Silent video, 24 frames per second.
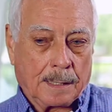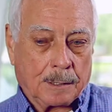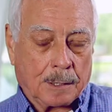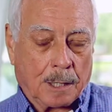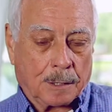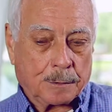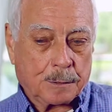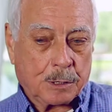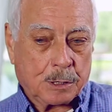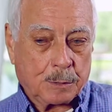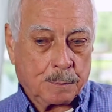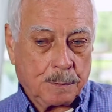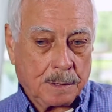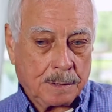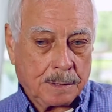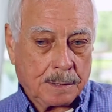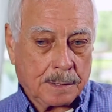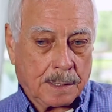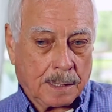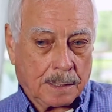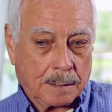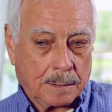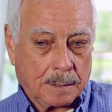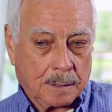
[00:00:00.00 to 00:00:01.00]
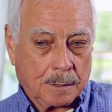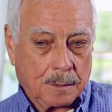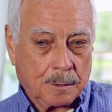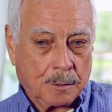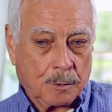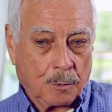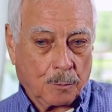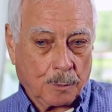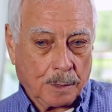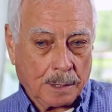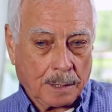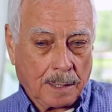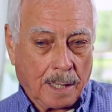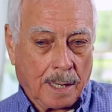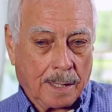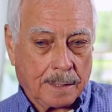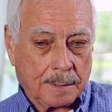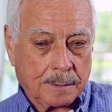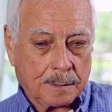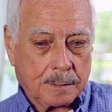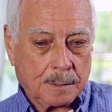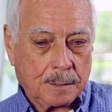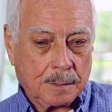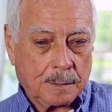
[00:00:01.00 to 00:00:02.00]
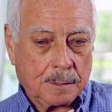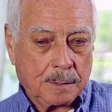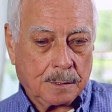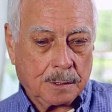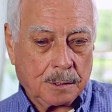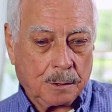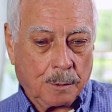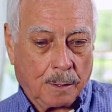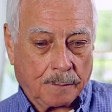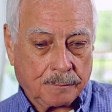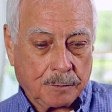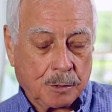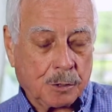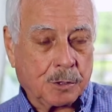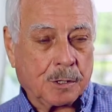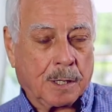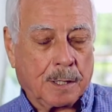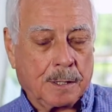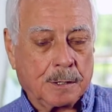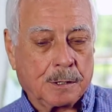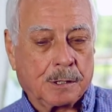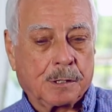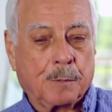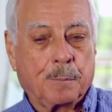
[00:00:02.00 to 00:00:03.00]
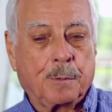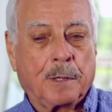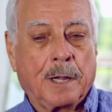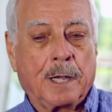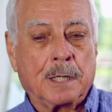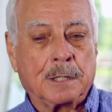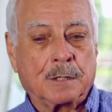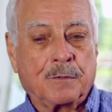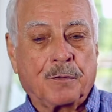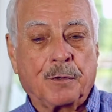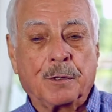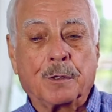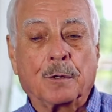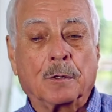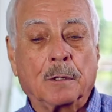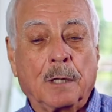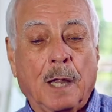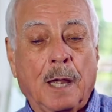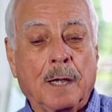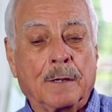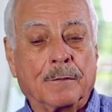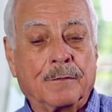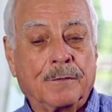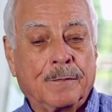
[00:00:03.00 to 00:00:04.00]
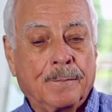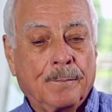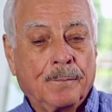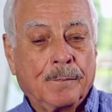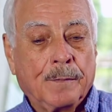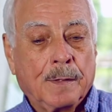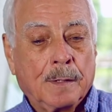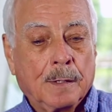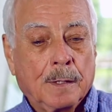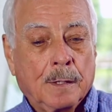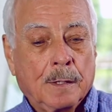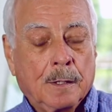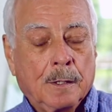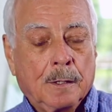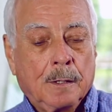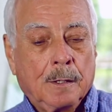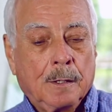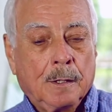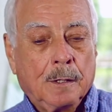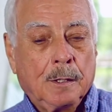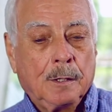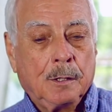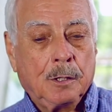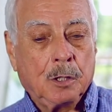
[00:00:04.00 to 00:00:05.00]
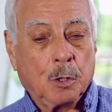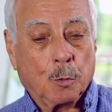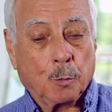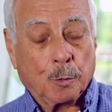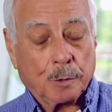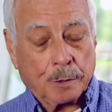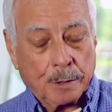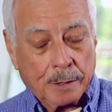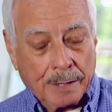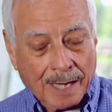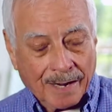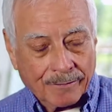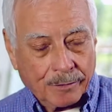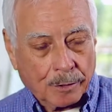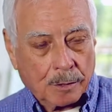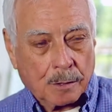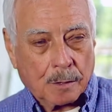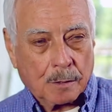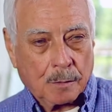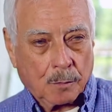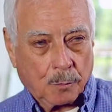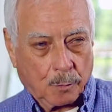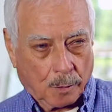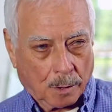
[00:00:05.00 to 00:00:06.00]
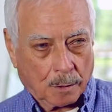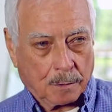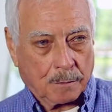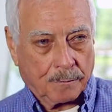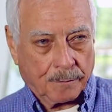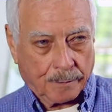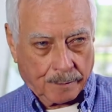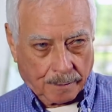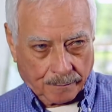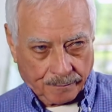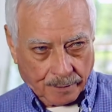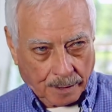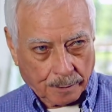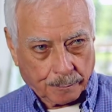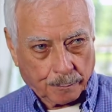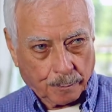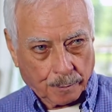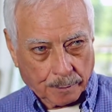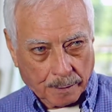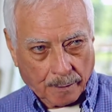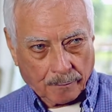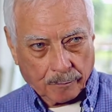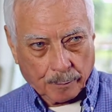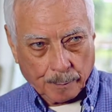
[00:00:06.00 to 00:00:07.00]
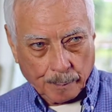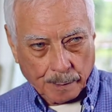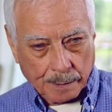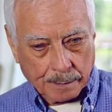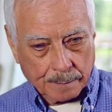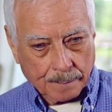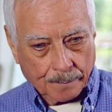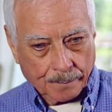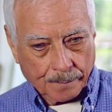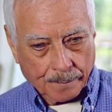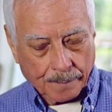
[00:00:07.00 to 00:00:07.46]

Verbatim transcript: And Dr. Smith said, you realize you have to change the plans for your life. You will never work for the federal government.